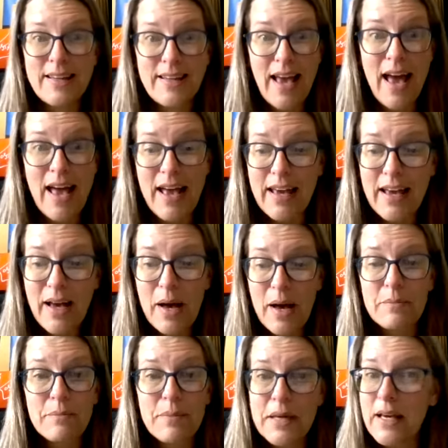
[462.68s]
Yay,
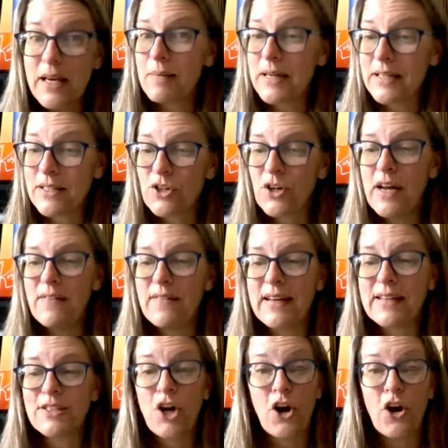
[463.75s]
PMS
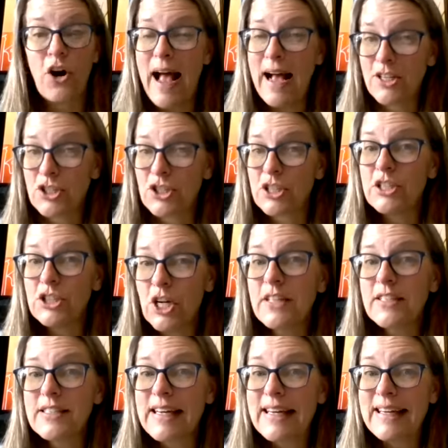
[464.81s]
cravings are actually
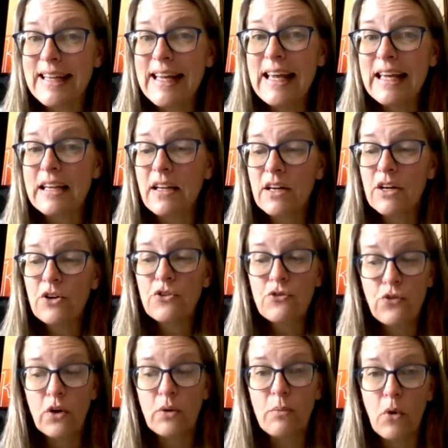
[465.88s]
just a need
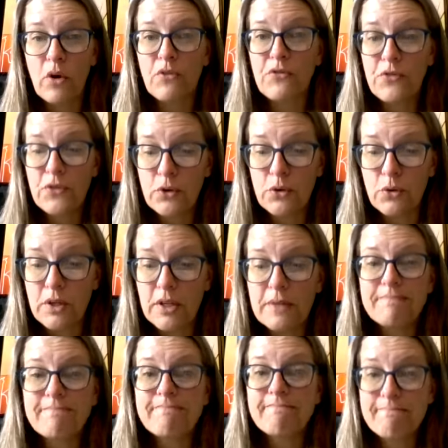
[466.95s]
for more food.
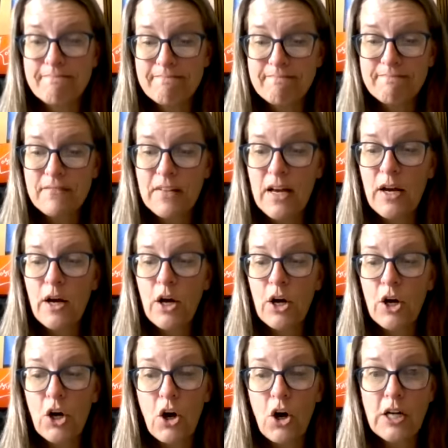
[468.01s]

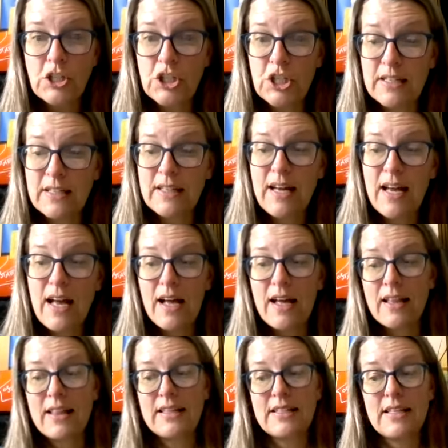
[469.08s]
Caution,
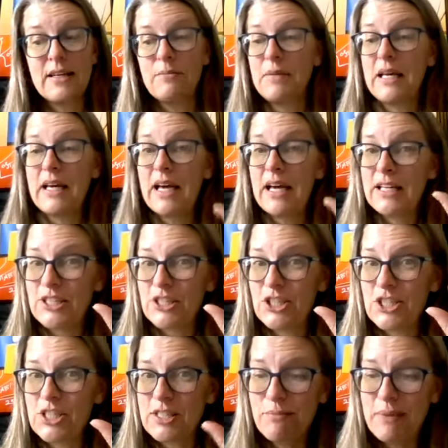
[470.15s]
this can be
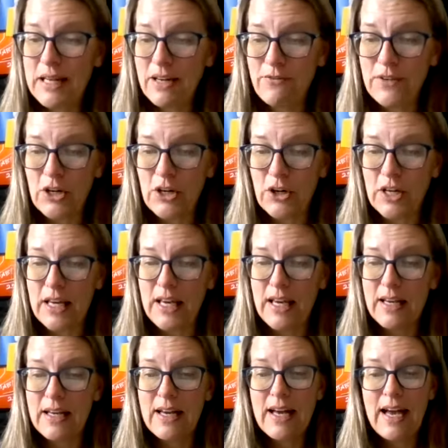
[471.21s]
just a bit of a
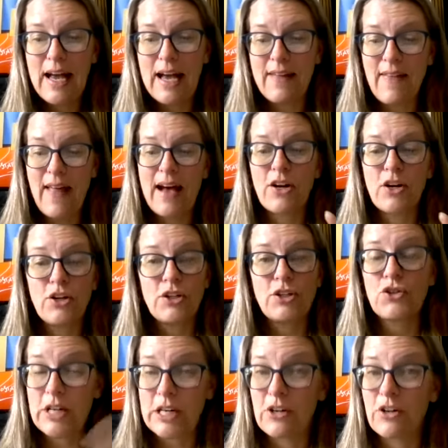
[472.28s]
cookie and that
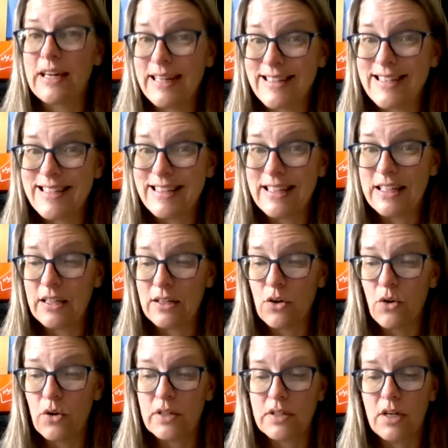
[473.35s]
could trigger an insulin
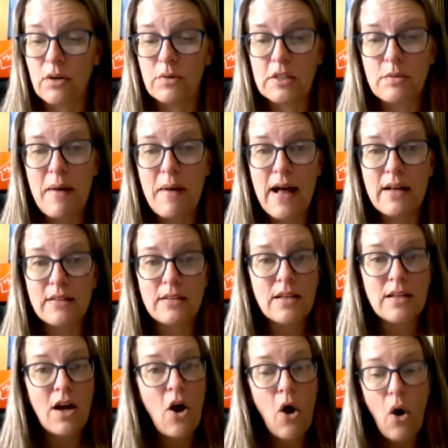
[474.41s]
and cortisol
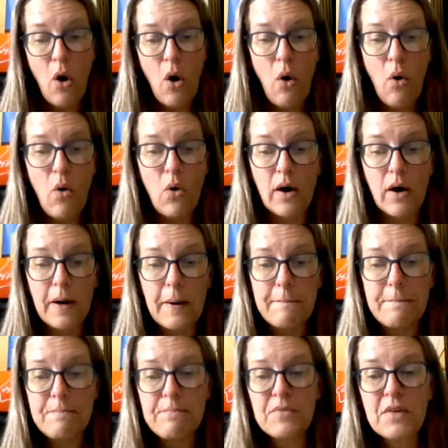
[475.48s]
response, or